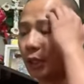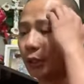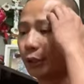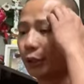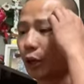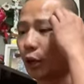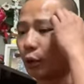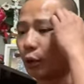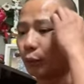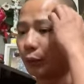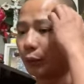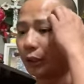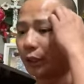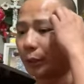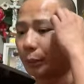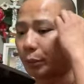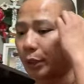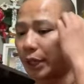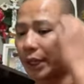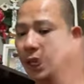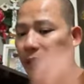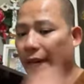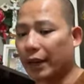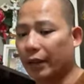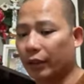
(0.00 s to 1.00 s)
don't really
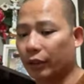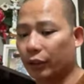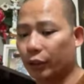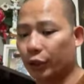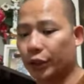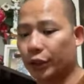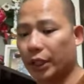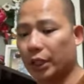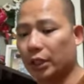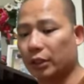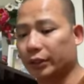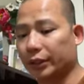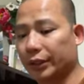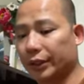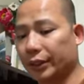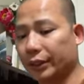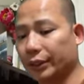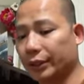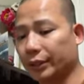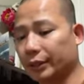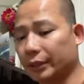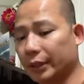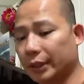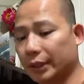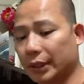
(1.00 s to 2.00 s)
break out of their shell
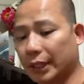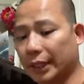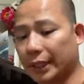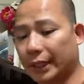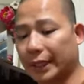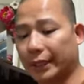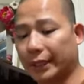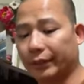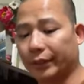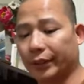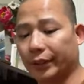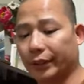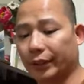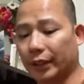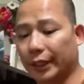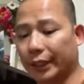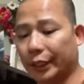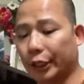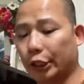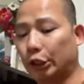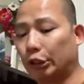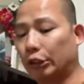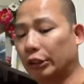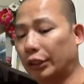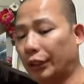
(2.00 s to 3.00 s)
until, like, in their, like,
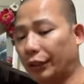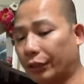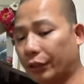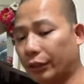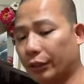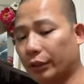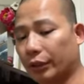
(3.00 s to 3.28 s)
early,